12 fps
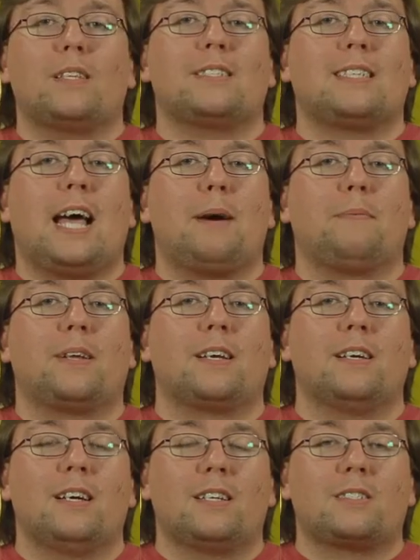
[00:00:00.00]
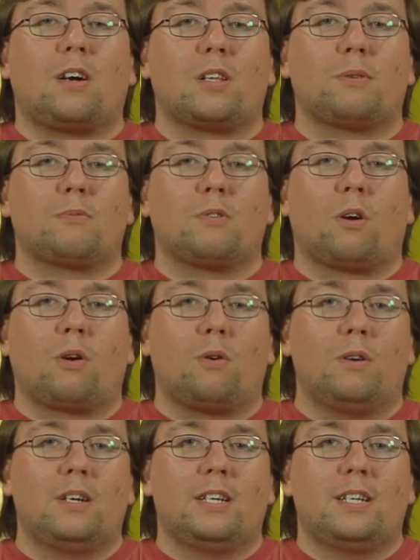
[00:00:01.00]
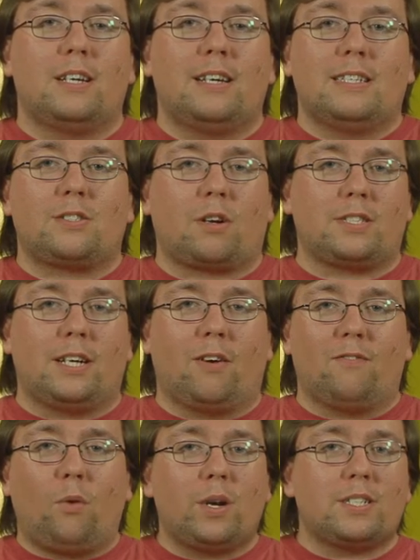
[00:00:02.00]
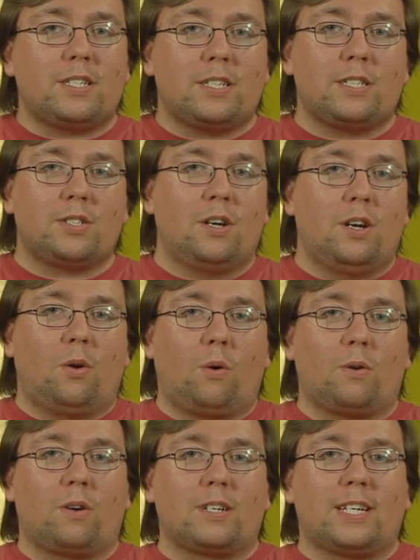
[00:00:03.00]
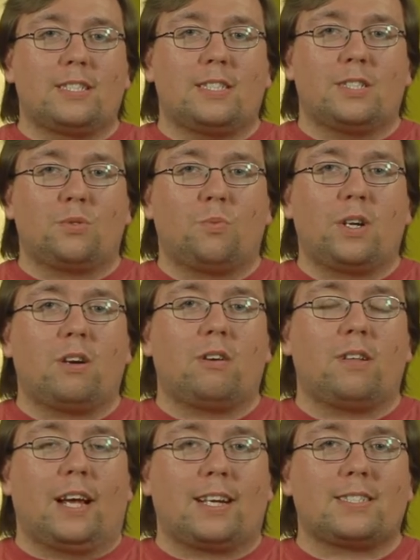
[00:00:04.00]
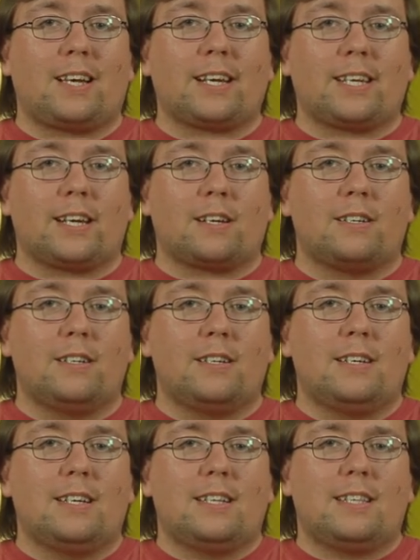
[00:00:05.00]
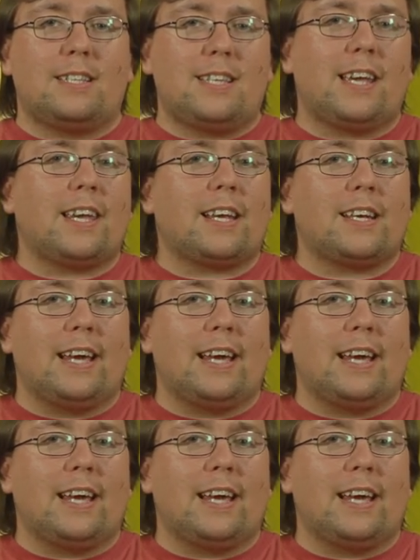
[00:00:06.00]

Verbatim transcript: this is happening, Gotham Girl starts to hear voices or gets this weird like psychic thing,